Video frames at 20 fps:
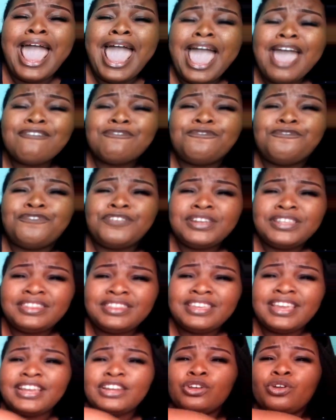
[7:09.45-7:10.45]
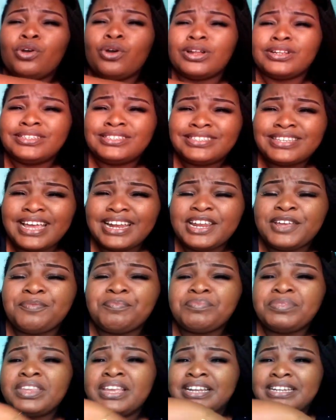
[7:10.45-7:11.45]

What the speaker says: everything concerning